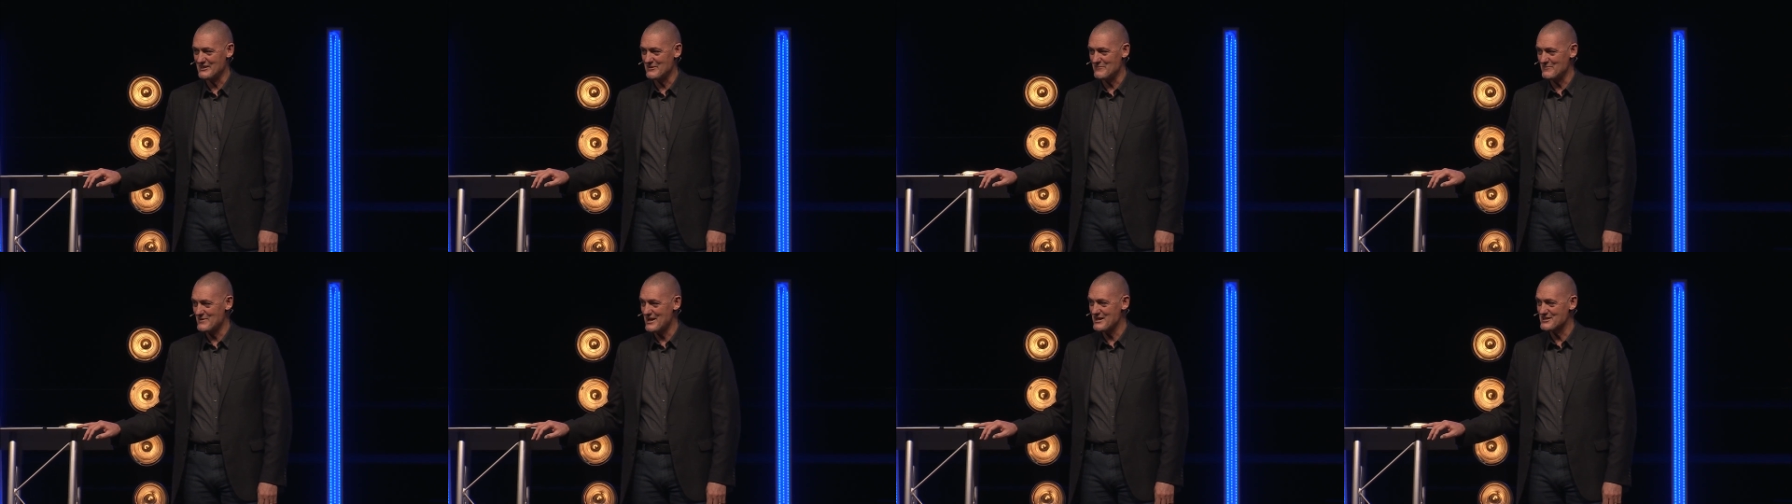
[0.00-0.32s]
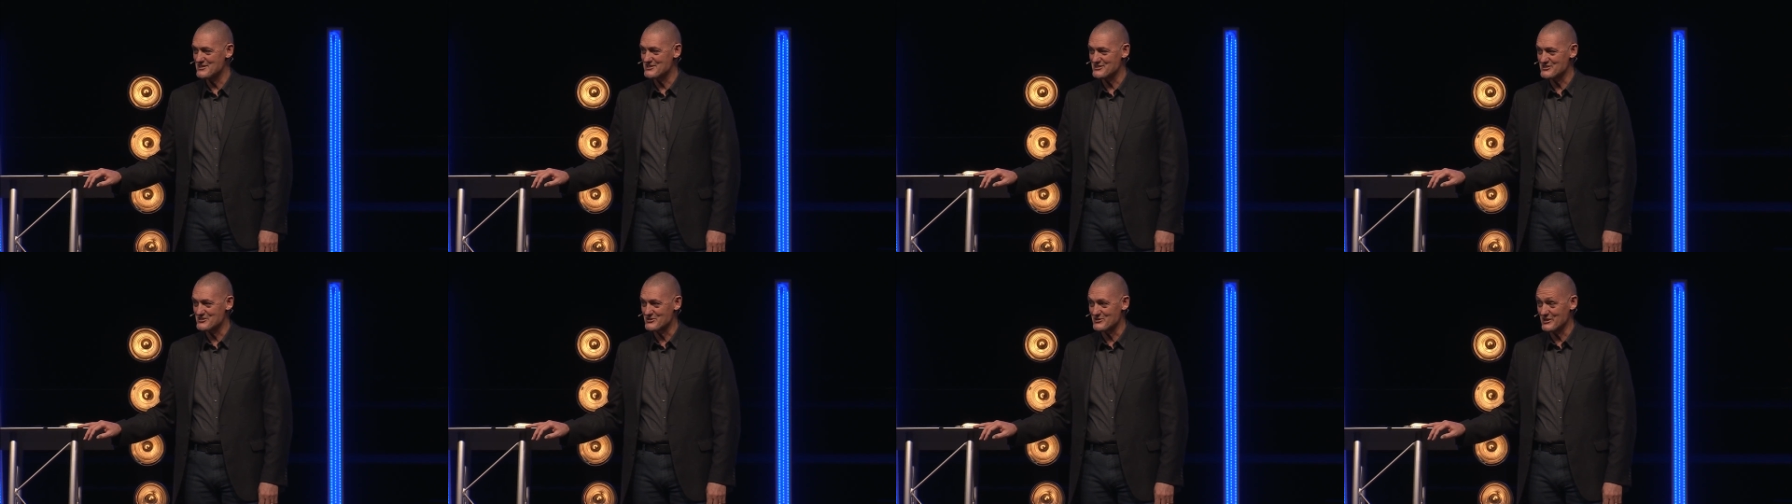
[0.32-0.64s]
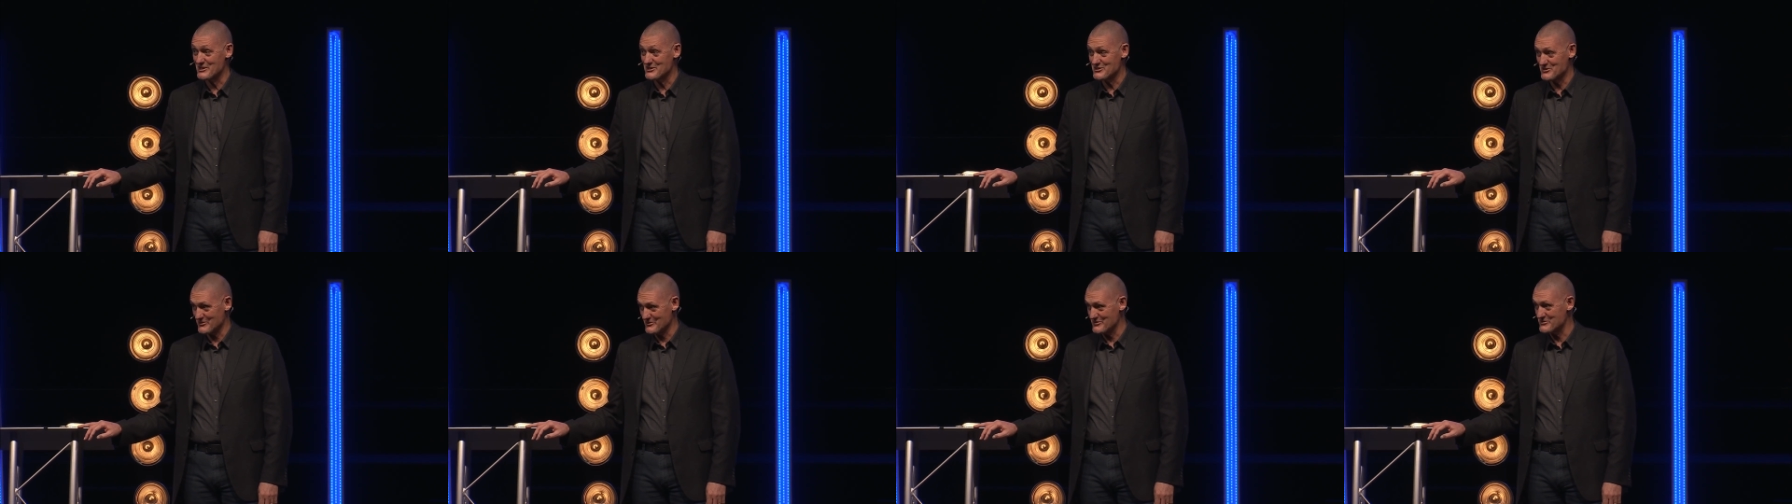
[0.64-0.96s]
the
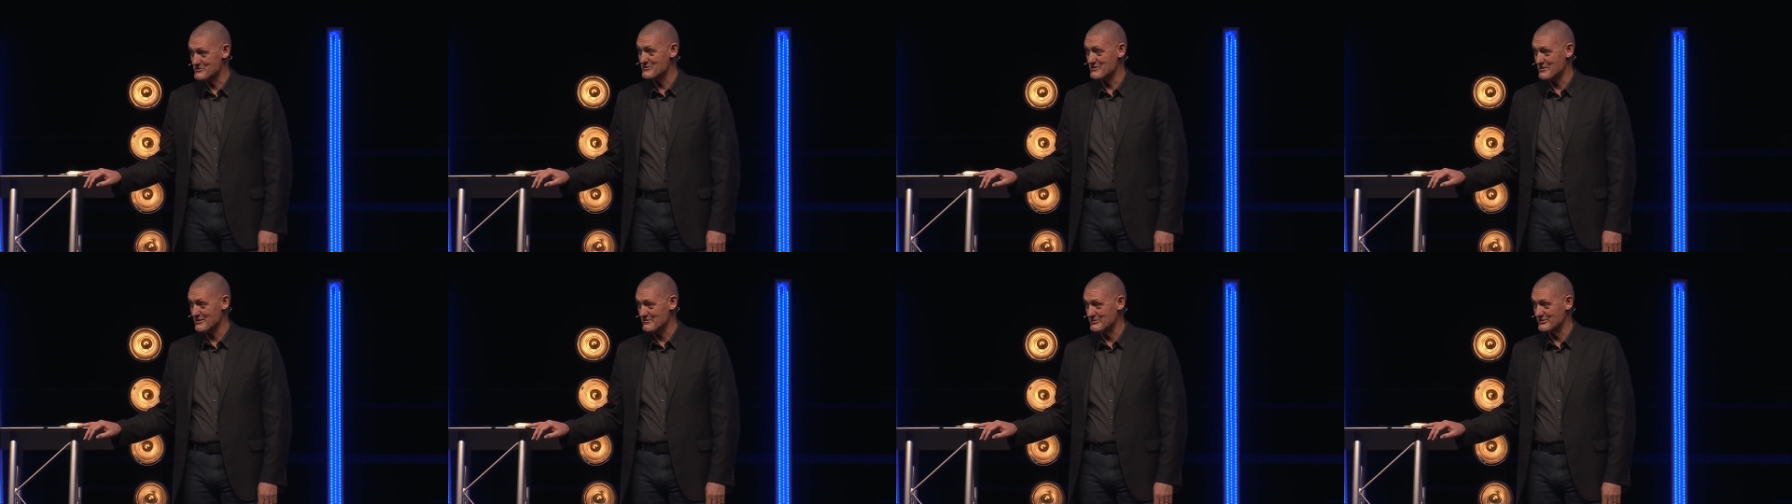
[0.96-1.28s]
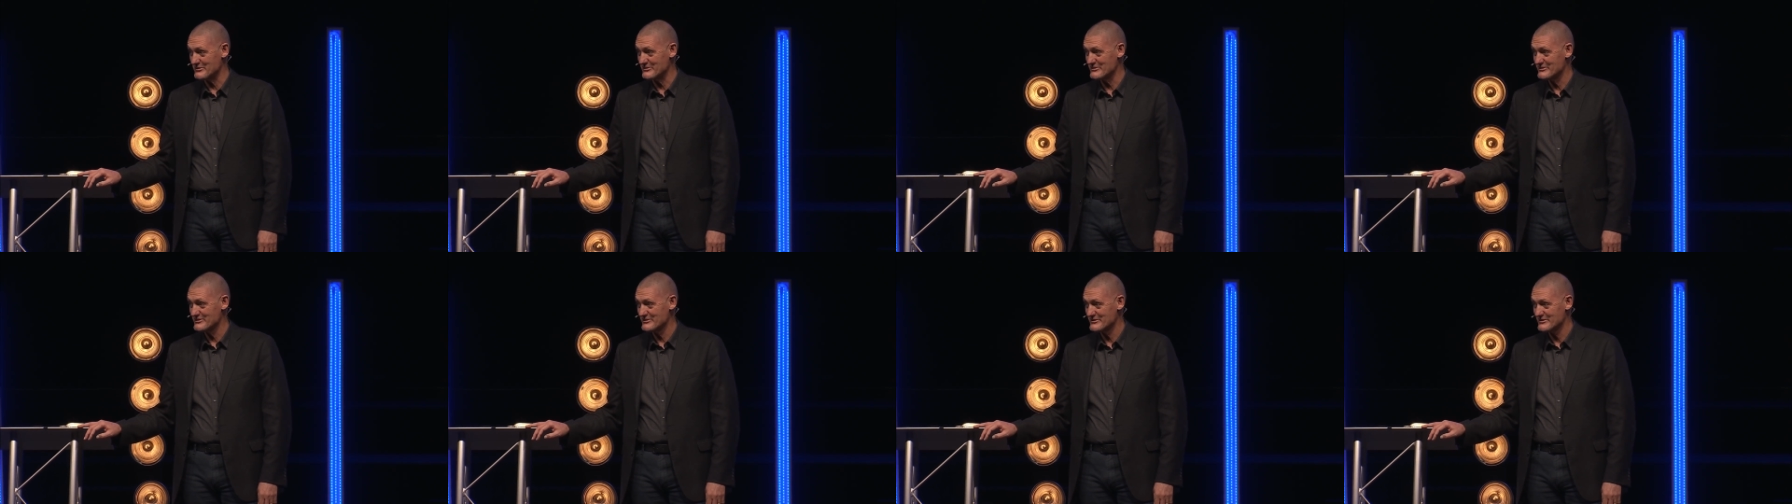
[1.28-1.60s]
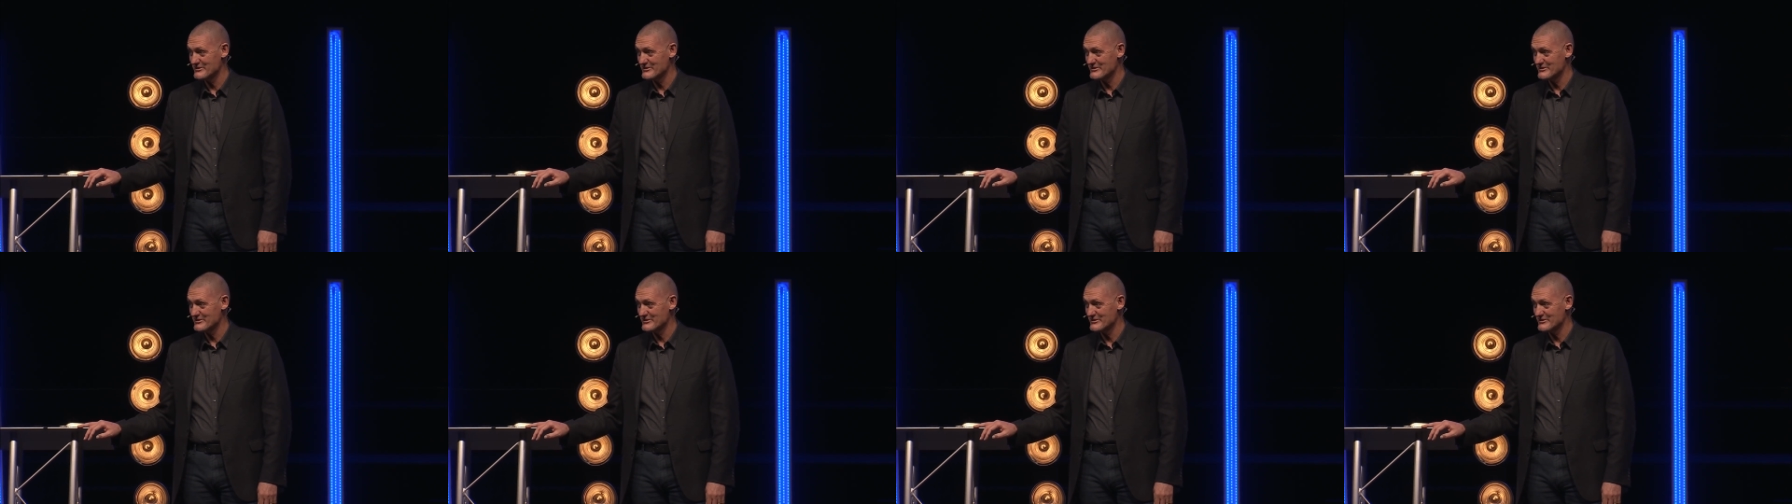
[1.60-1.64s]
magistrates are in trouble.